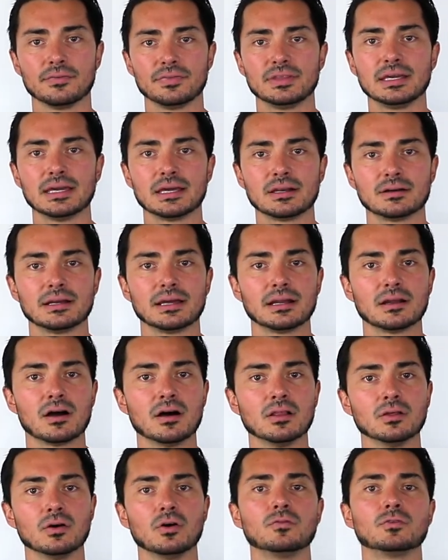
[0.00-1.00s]
the internet,
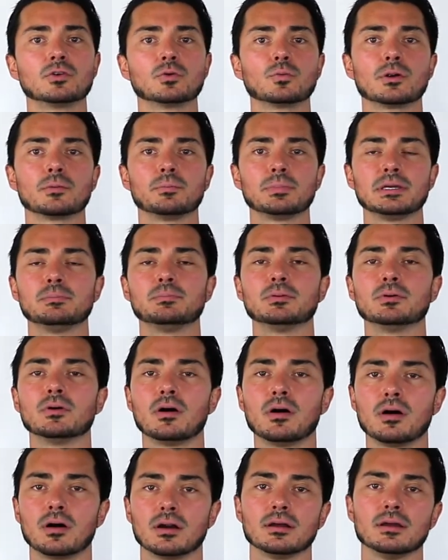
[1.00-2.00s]
all over where people
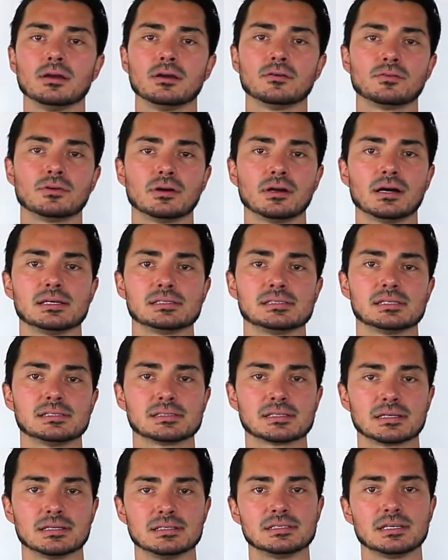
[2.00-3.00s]
are. For us,
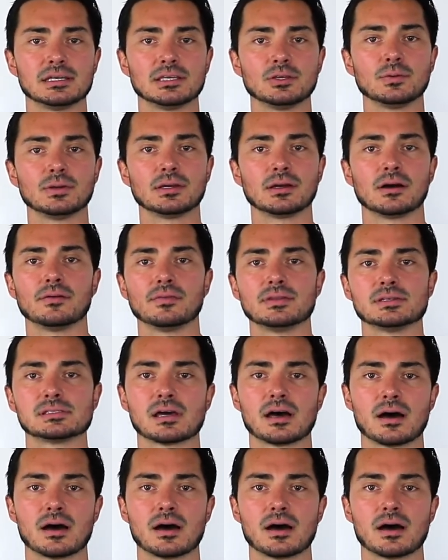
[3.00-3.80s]
it's continuing on this